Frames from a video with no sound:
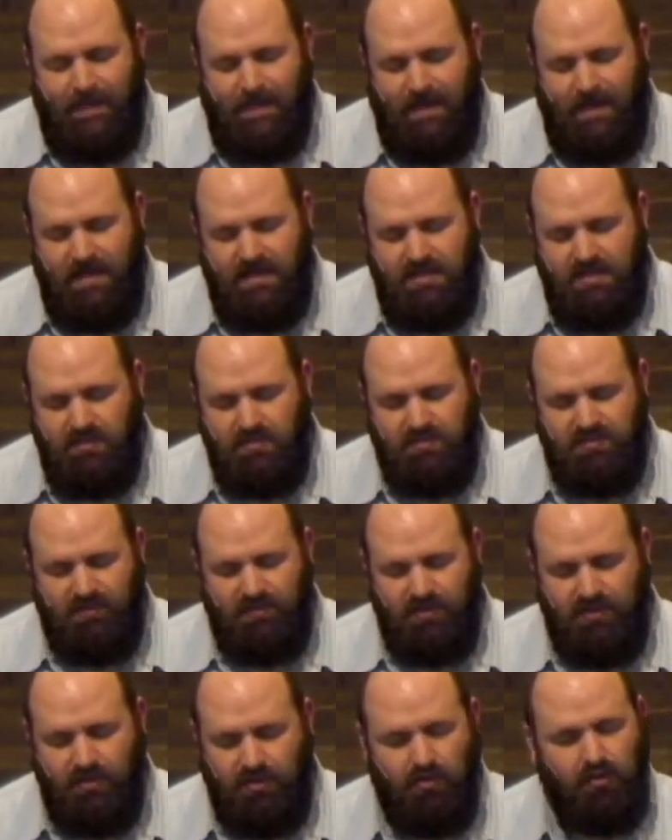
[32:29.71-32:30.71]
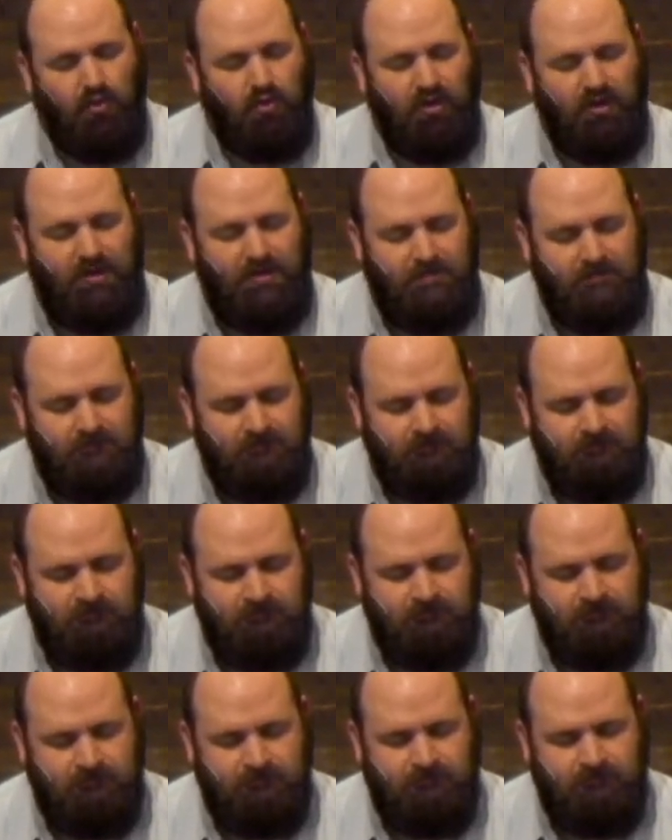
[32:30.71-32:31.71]
and use for your glory?
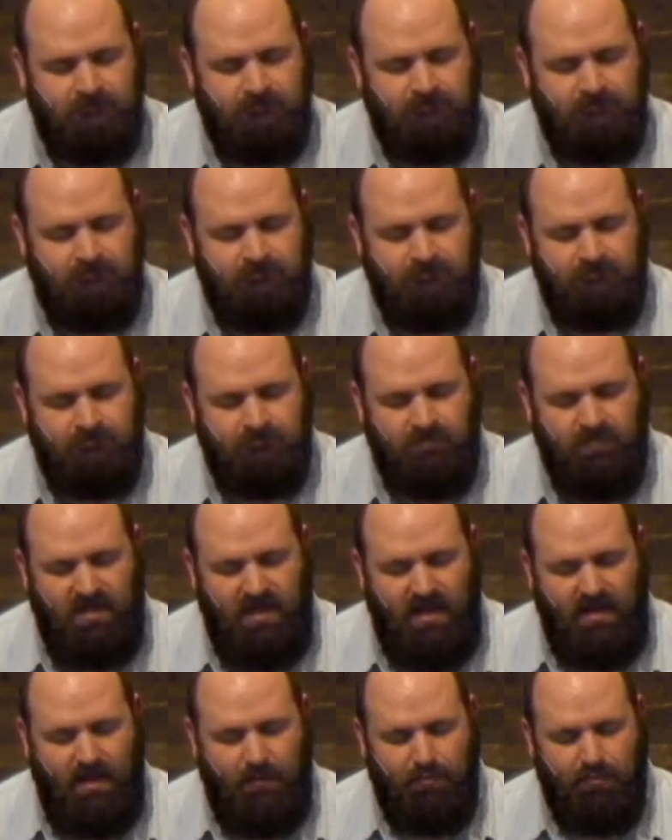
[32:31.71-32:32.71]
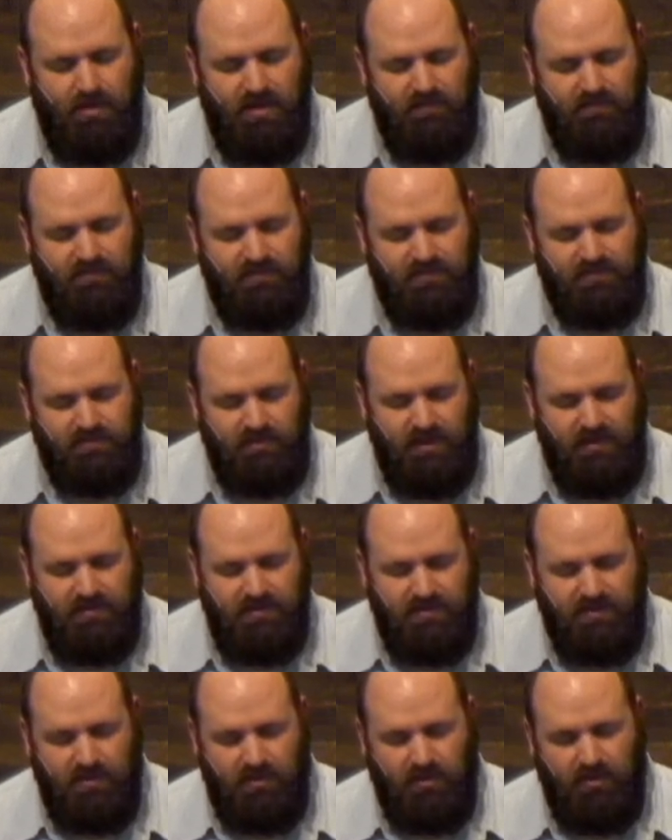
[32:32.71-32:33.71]
God, I pray for the
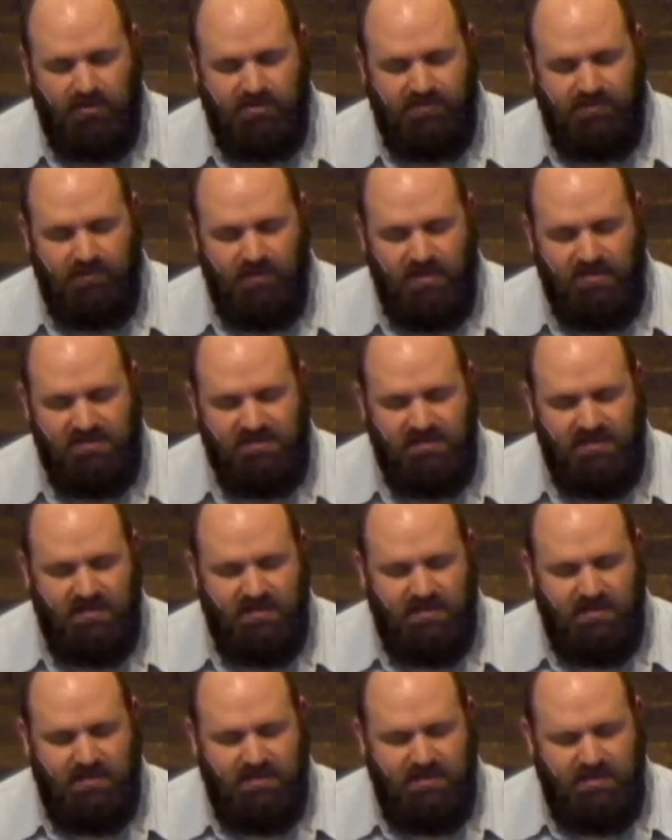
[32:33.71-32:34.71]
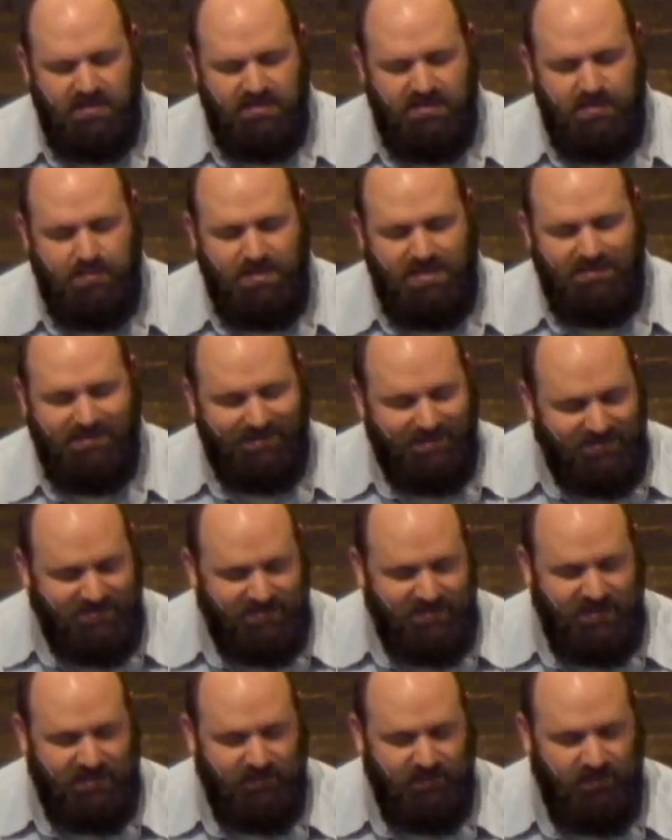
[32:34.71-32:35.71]
strength and the courage for us to be
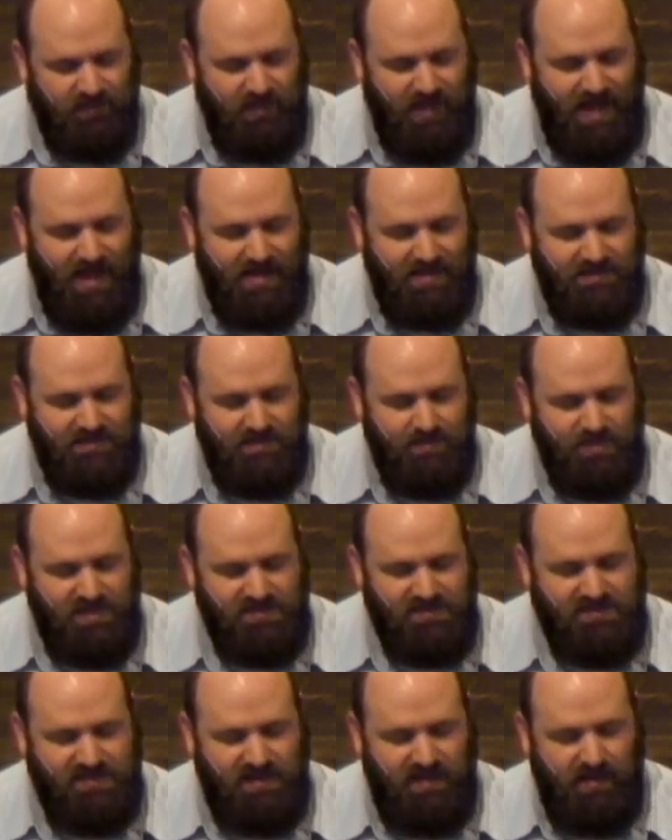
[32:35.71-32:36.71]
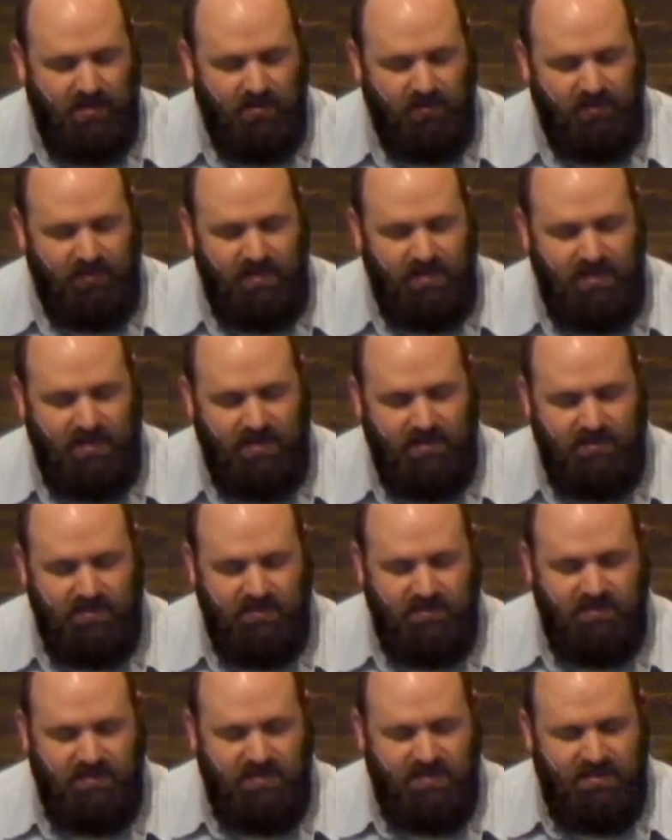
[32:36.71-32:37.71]
listening for that, to be seeing your leading, and
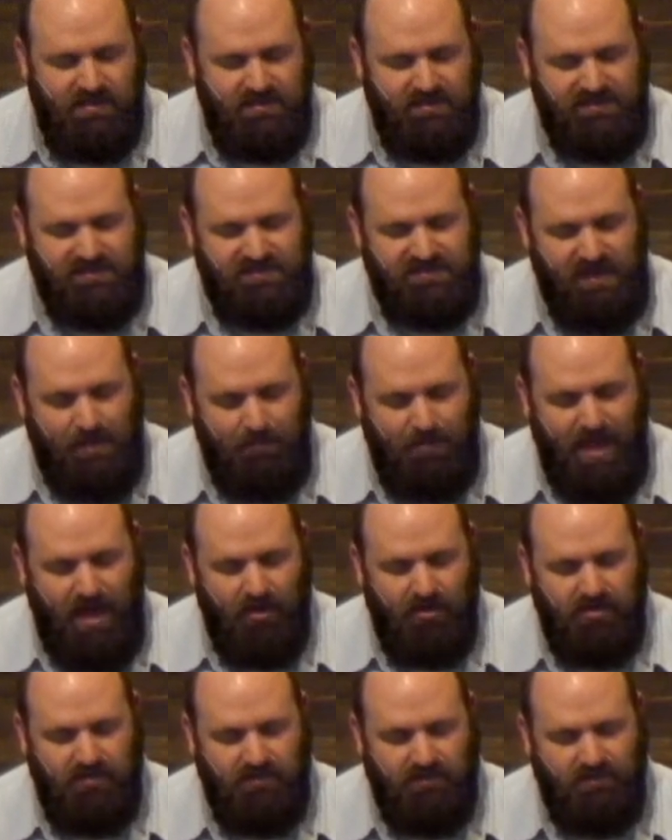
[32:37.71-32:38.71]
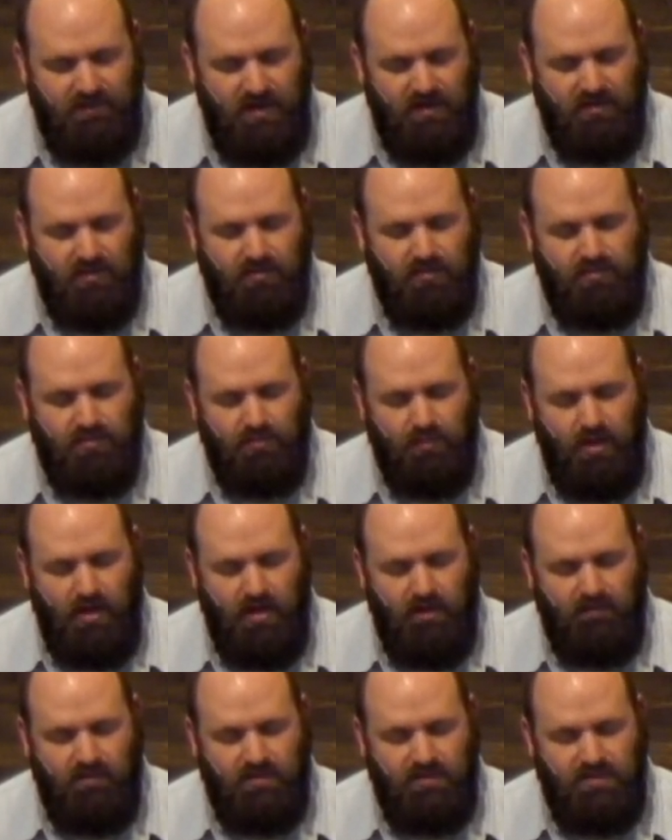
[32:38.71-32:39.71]
then to step out and to follow
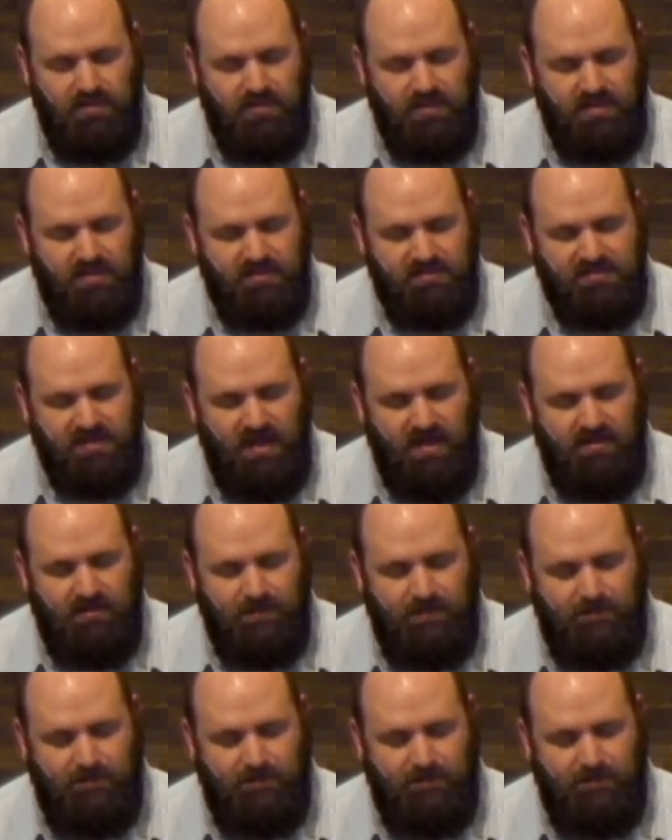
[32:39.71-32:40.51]
wherever you lead us, God.